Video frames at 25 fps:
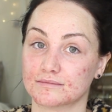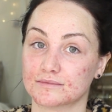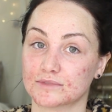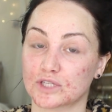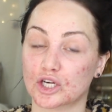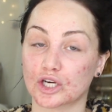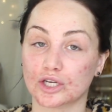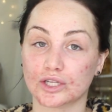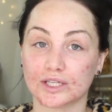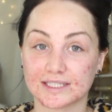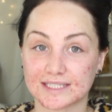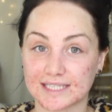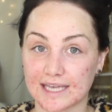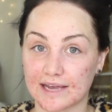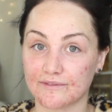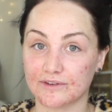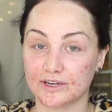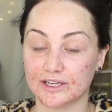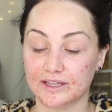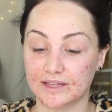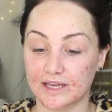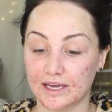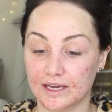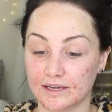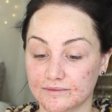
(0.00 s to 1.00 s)
girl, it's
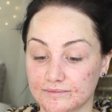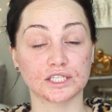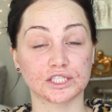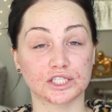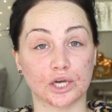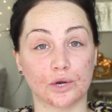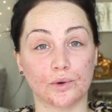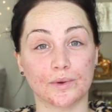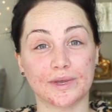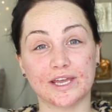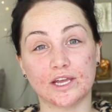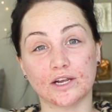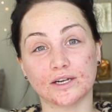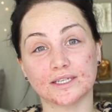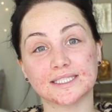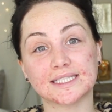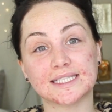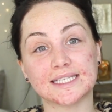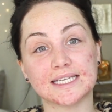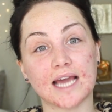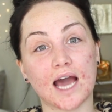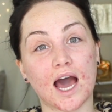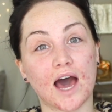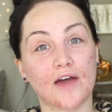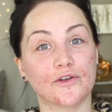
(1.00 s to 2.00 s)
everything. So here's
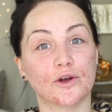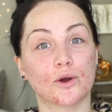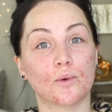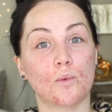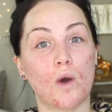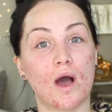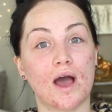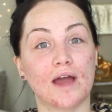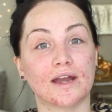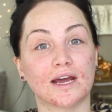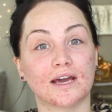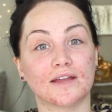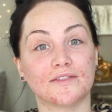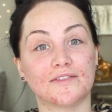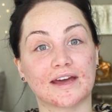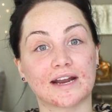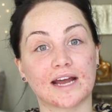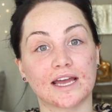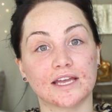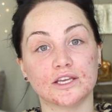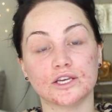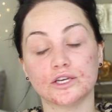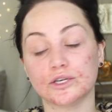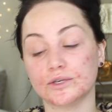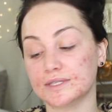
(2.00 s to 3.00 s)
the other one that I
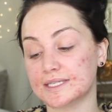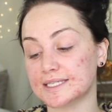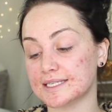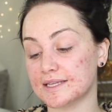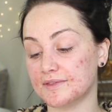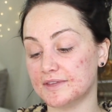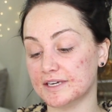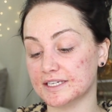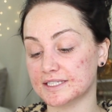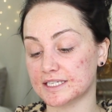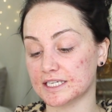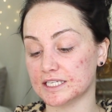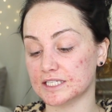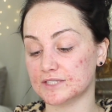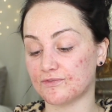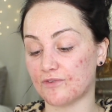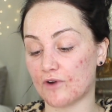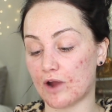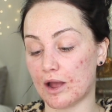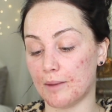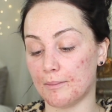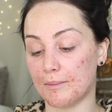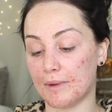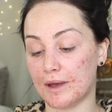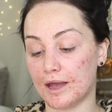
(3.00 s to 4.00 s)
use. This is
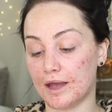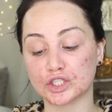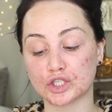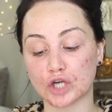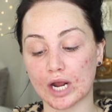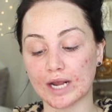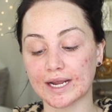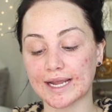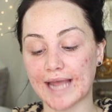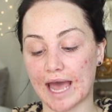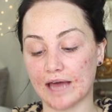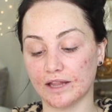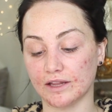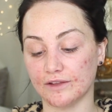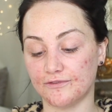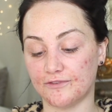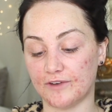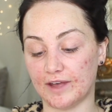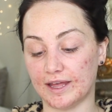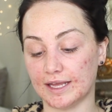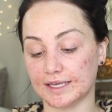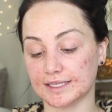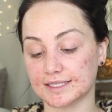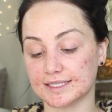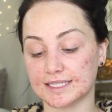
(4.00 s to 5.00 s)
from Drunk
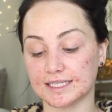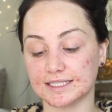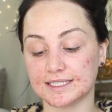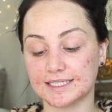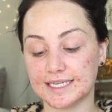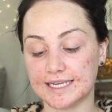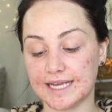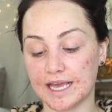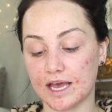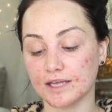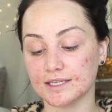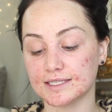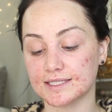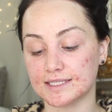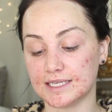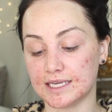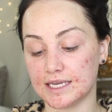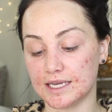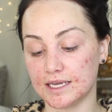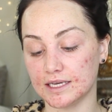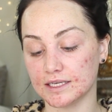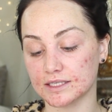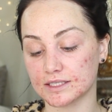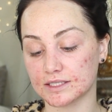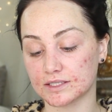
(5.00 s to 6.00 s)
Elephant. It's the
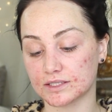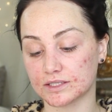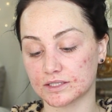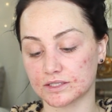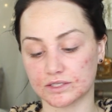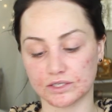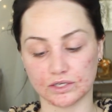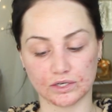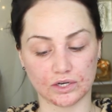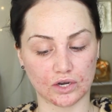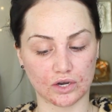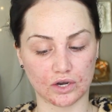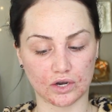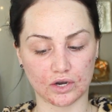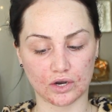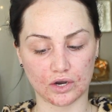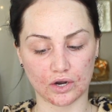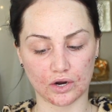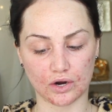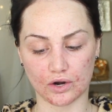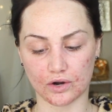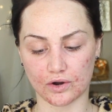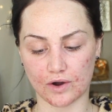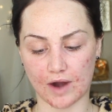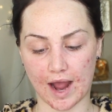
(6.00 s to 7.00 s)
TLC
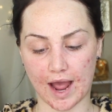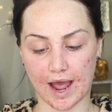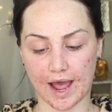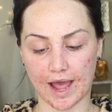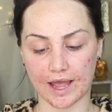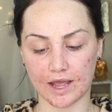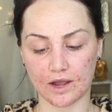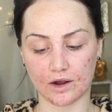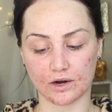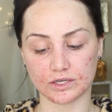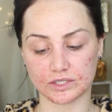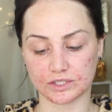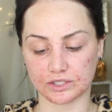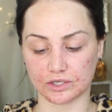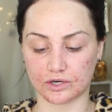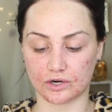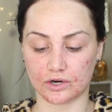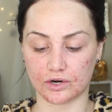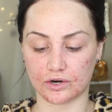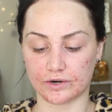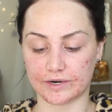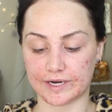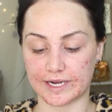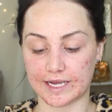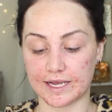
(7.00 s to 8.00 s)

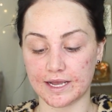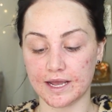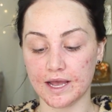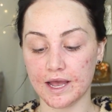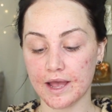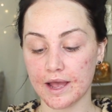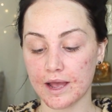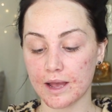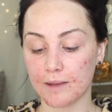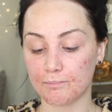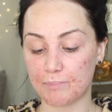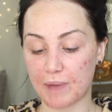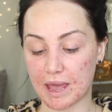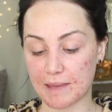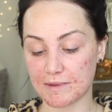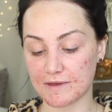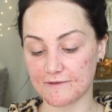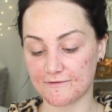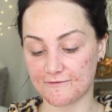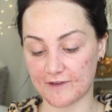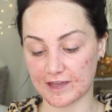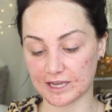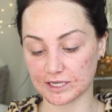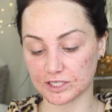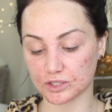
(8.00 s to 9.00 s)
Sakuri Baby
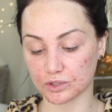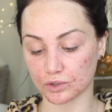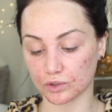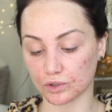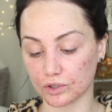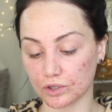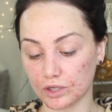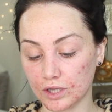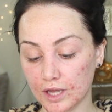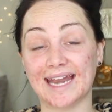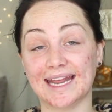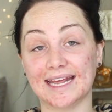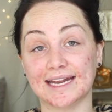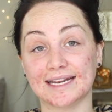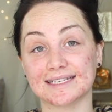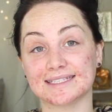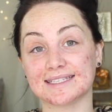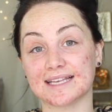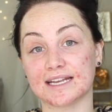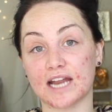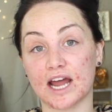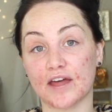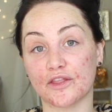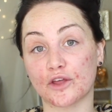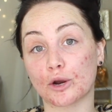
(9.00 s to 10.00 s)
Facial, and it is
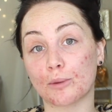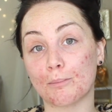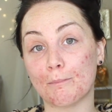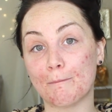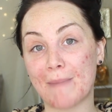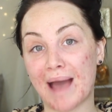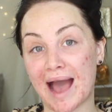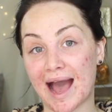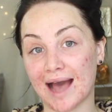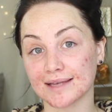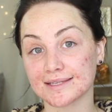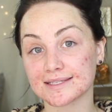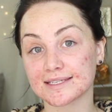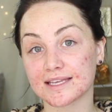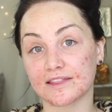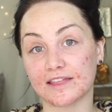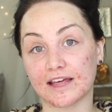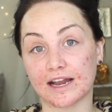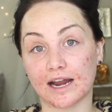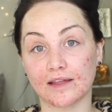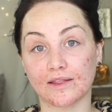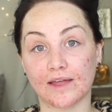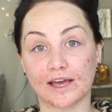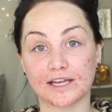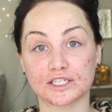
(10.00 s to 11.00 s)
another mask
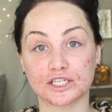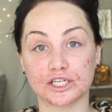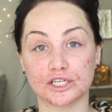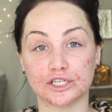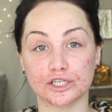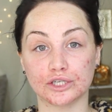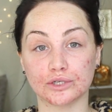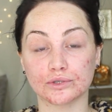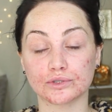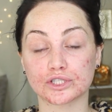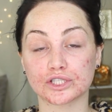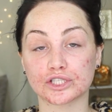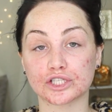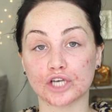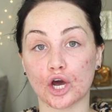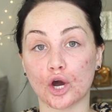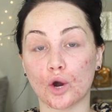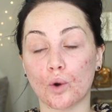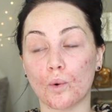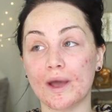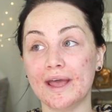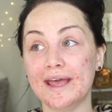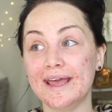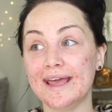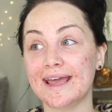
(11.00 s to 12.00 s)
that I like to do.
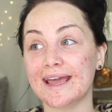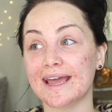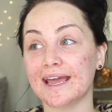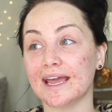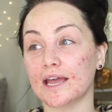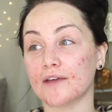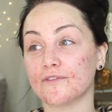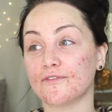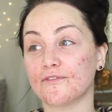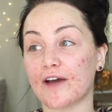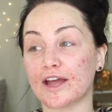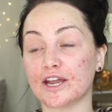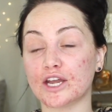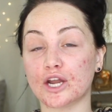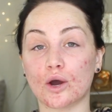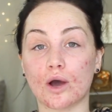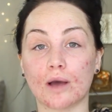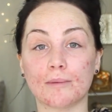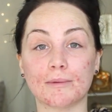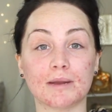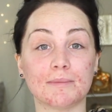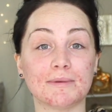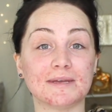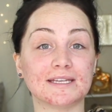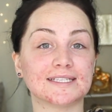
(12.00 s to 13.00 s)
So if I know I'm
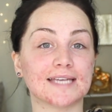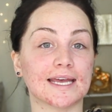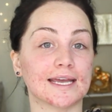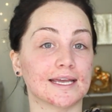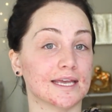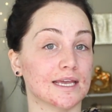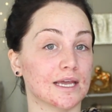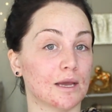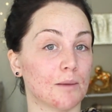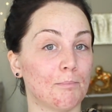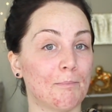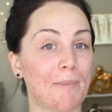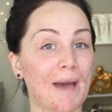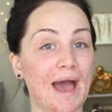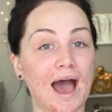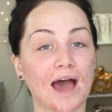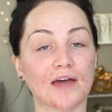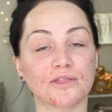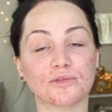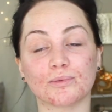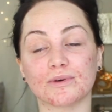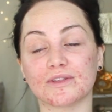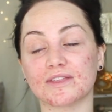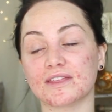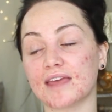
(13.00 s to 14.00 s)
going to be taking a
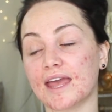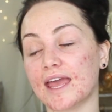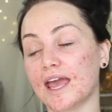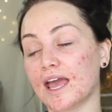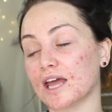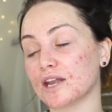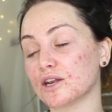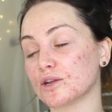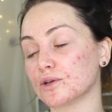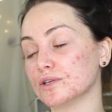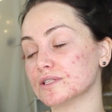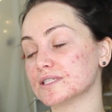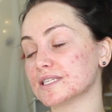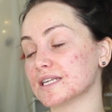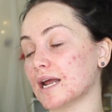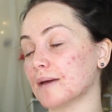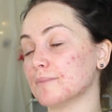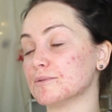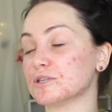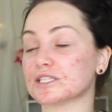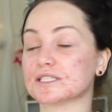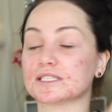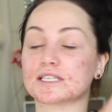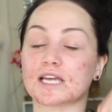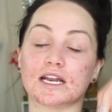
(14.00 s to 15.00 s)
bath with candles and I'm
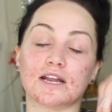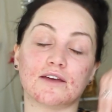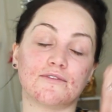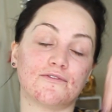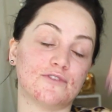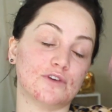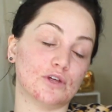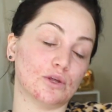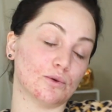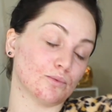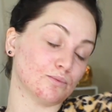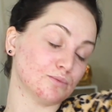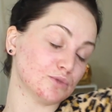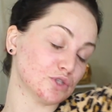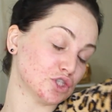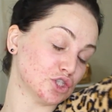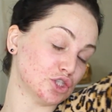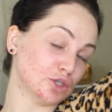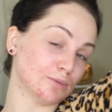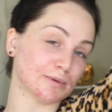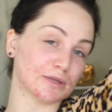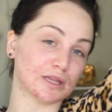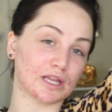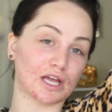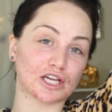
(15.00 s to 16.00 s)
just going to feel
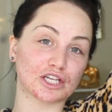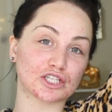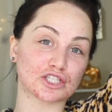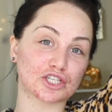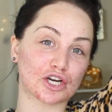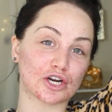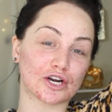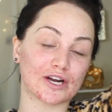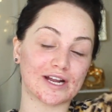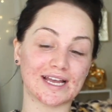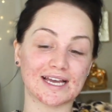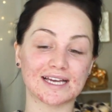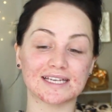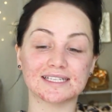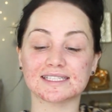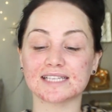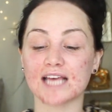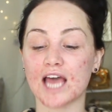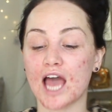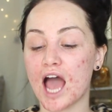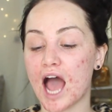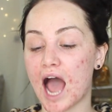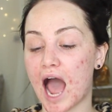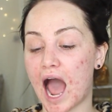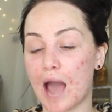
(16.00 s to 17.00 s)
super luxurious,
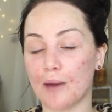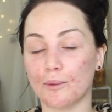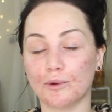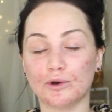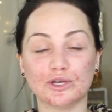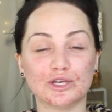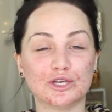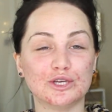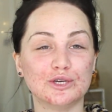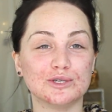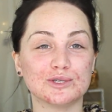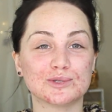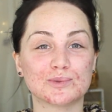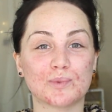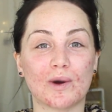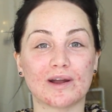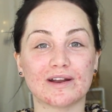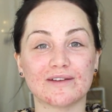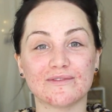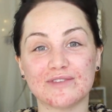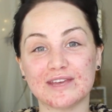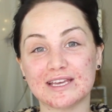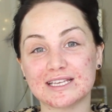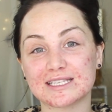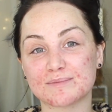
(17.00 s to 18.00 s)
I will use one
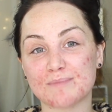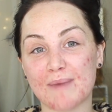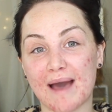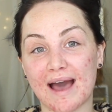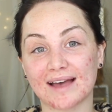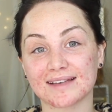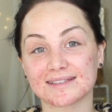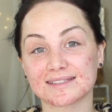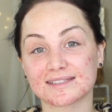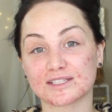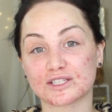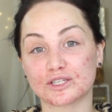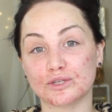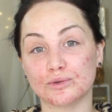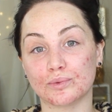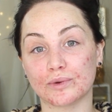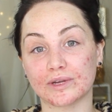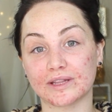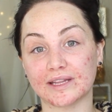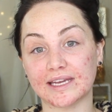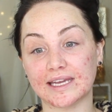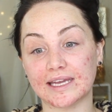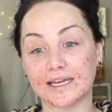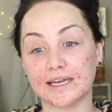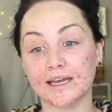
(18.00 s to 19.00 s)
of these masks to
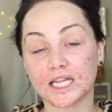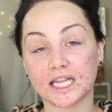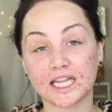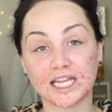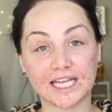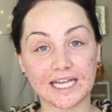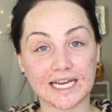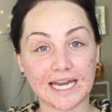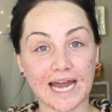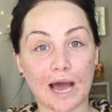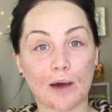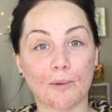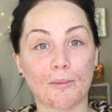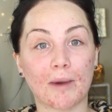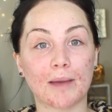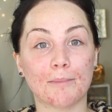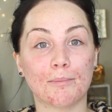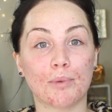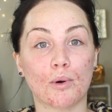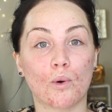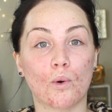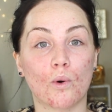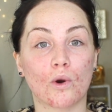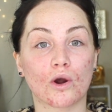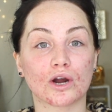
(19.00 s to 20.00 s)
really clean out my
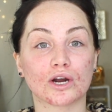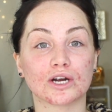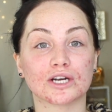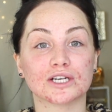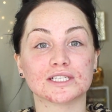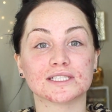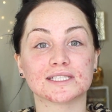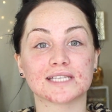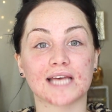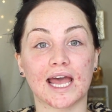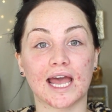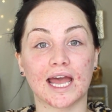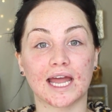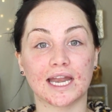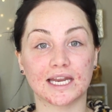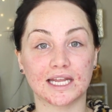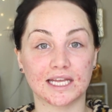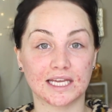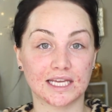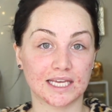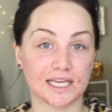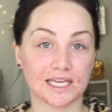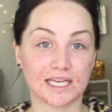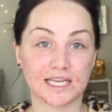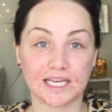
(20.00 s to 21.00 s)
pores
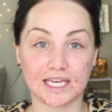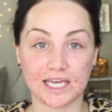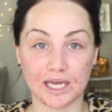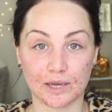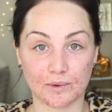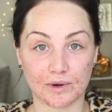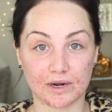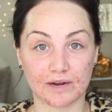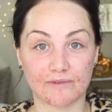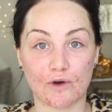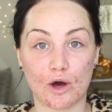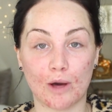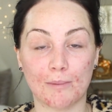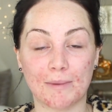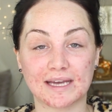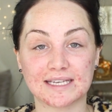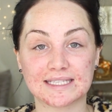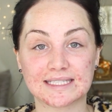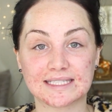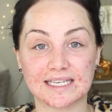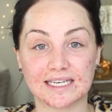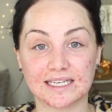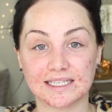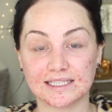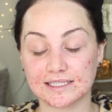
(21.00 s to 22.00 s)
and get rid of all my
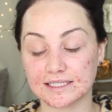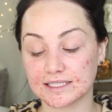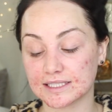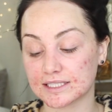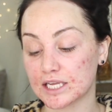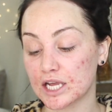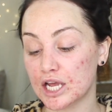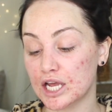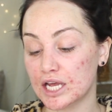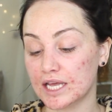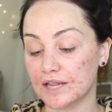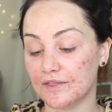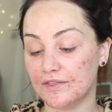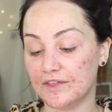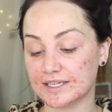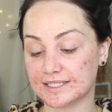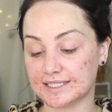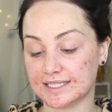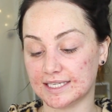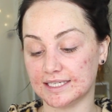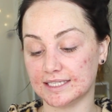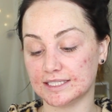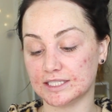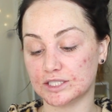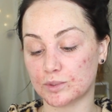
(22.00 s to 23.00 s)
sins. This
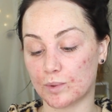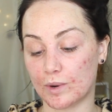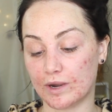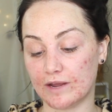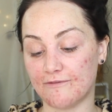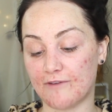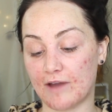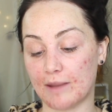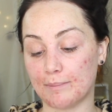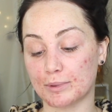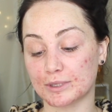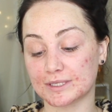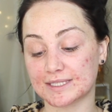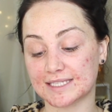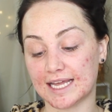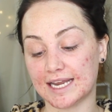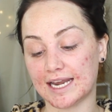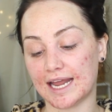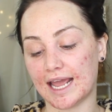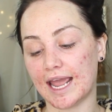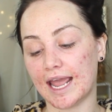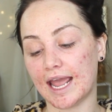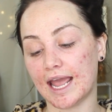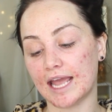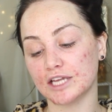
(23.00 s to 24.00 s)
is
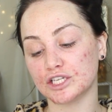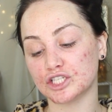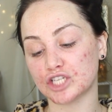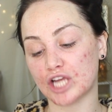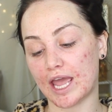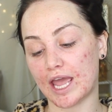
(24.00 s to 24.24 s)
25%